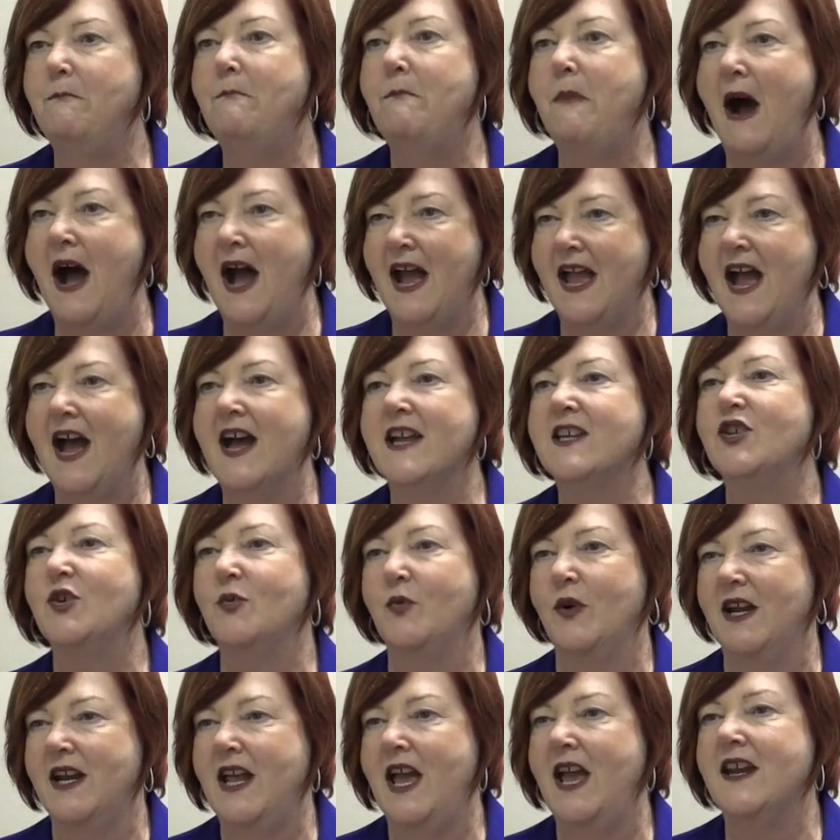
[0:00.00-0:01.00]
buy
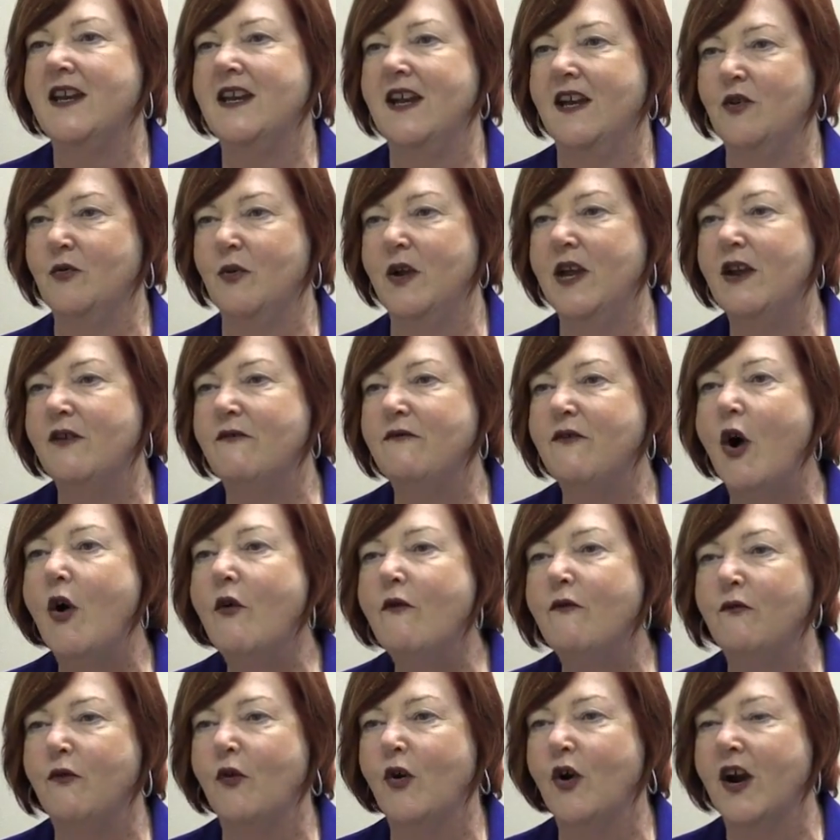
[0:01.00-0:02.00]
onto it and agree to
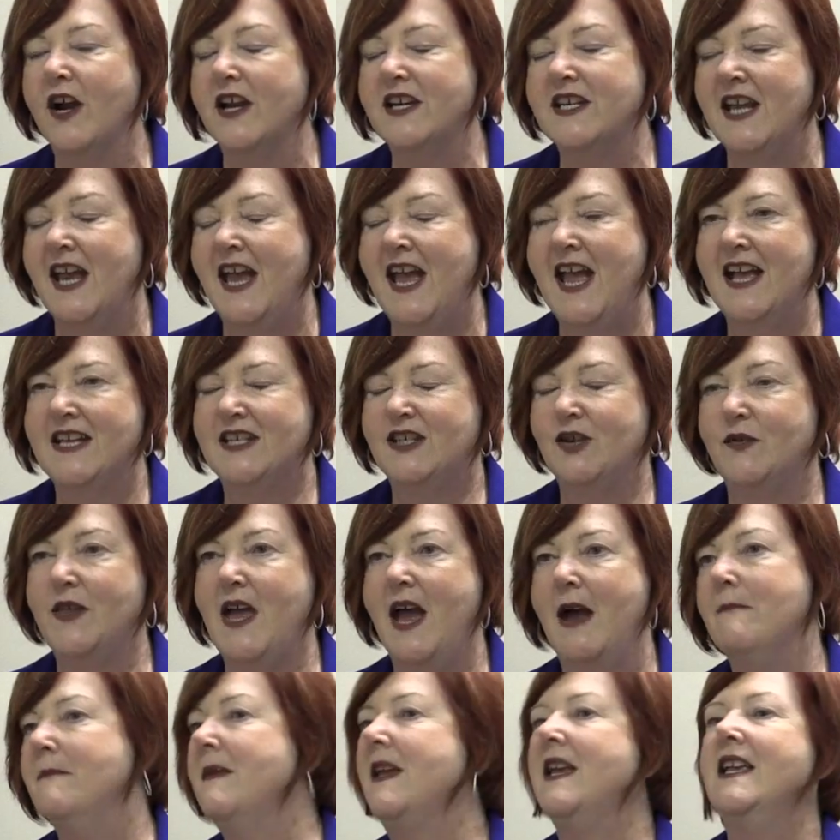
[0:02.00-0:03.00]
vote for it. So
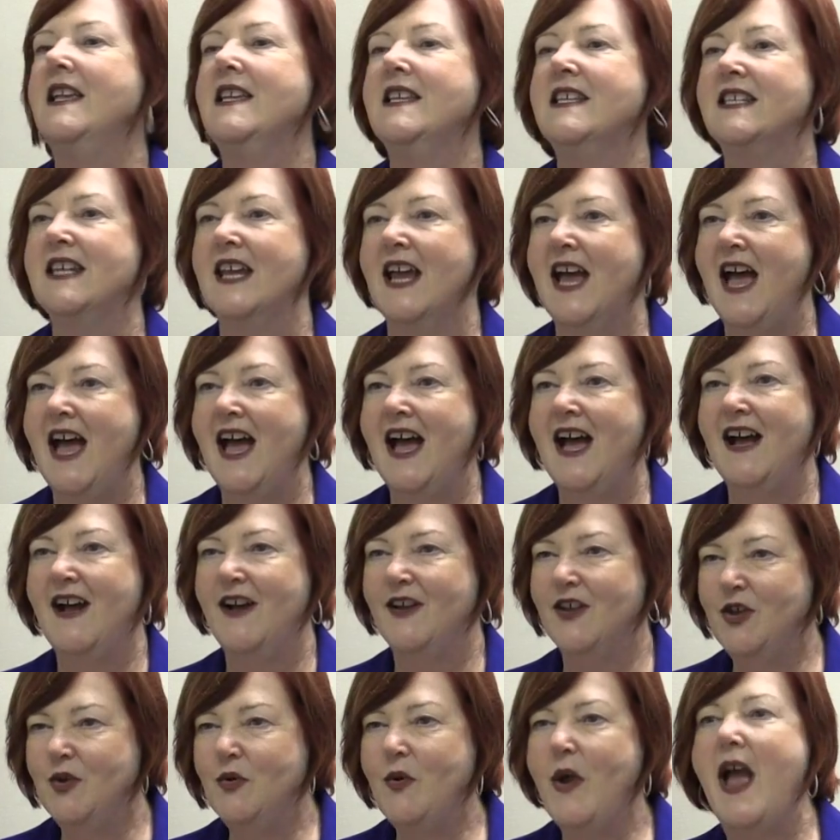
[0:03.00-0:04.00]
that means
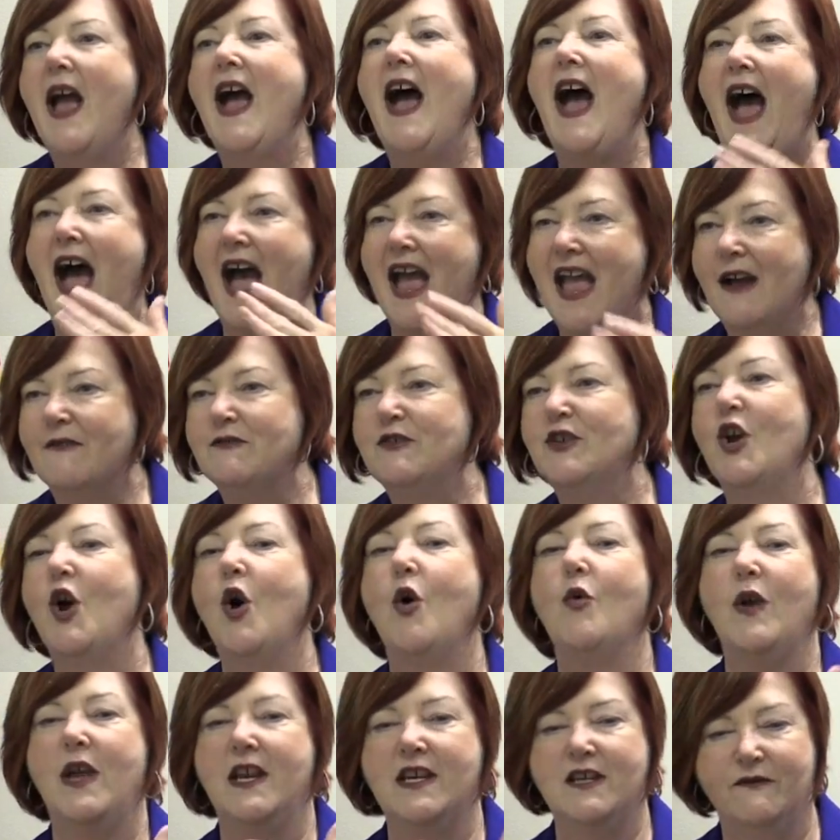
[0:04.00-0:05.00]
I have to
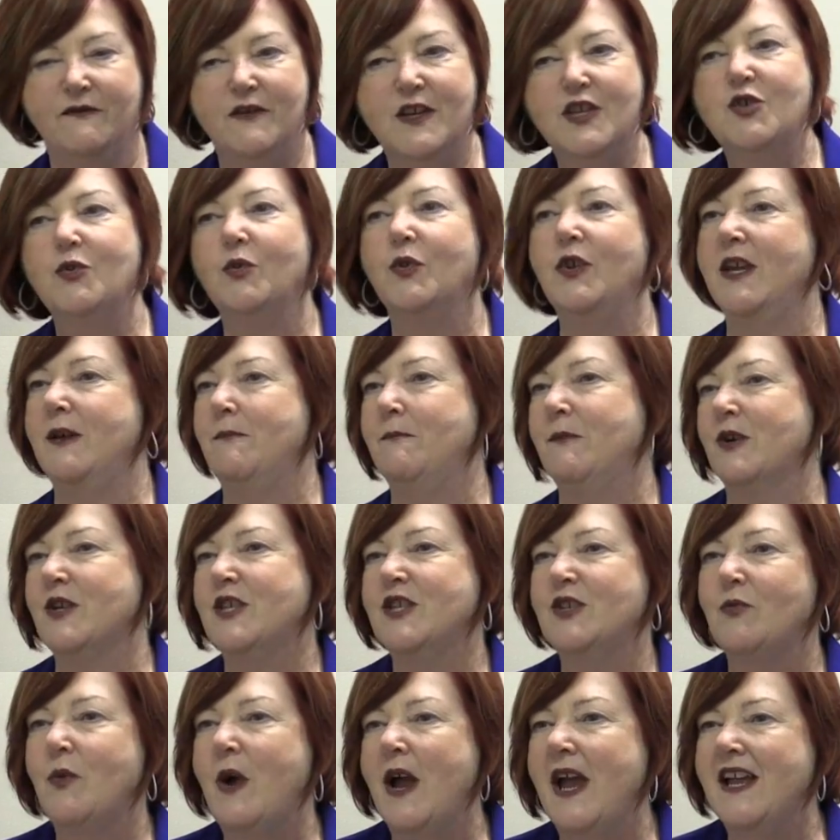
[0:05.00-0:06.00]
go individually
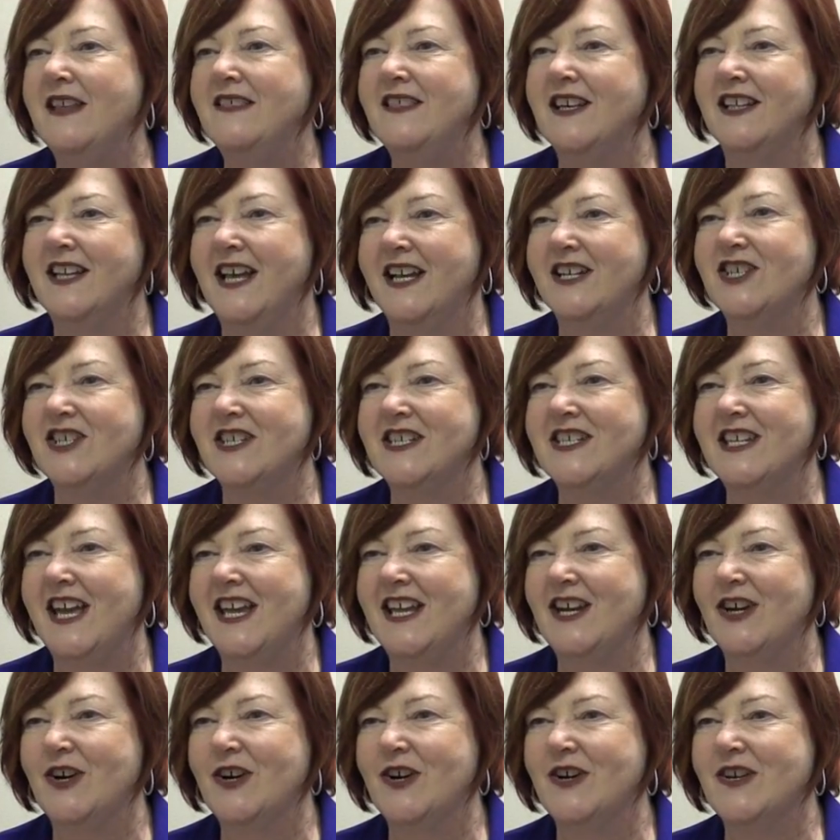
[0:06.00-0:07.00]
persuade the
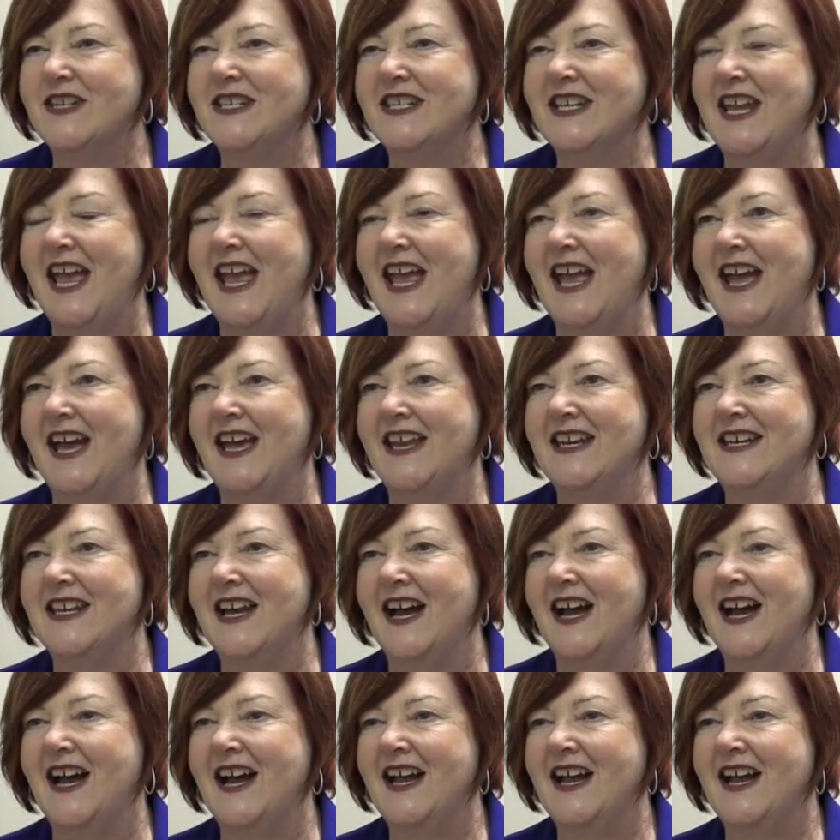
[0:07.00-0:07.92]
legislators and